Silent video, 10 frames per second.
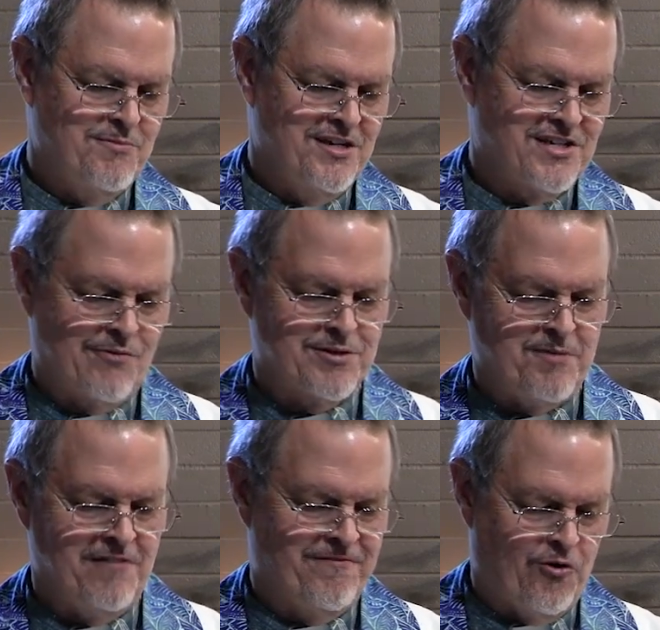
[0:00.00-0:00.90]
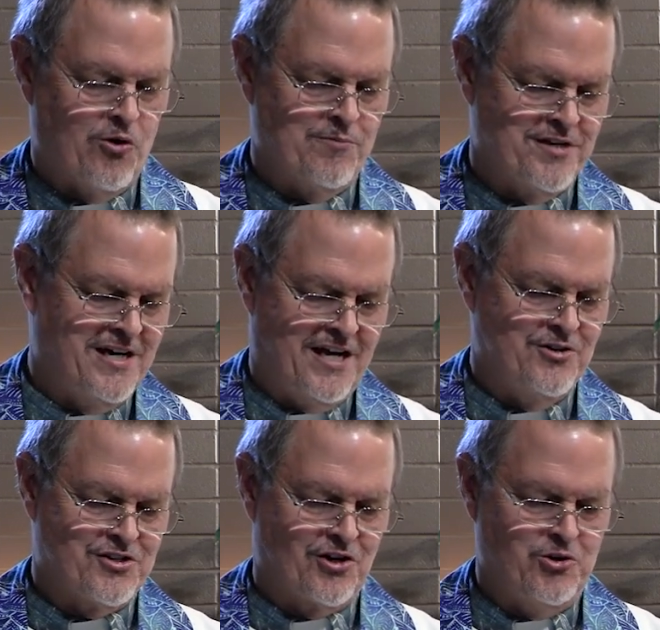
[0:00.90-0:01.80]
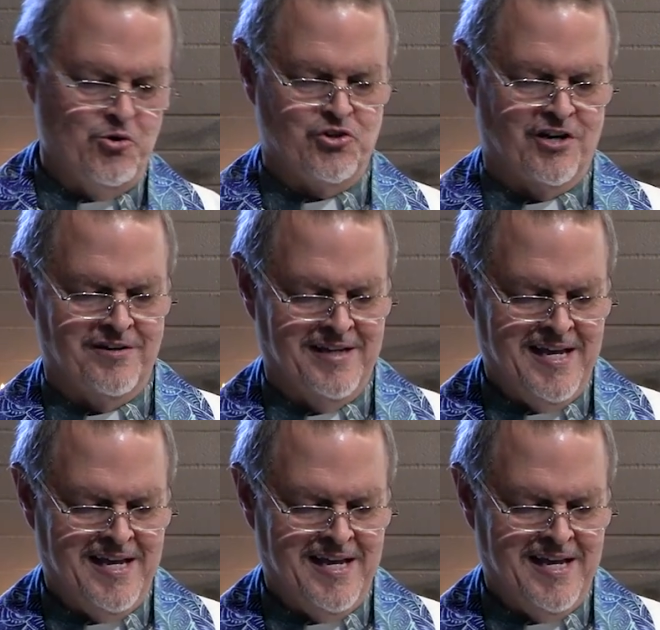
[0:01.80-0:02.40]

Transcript: me as I was being formed in utter seclusion,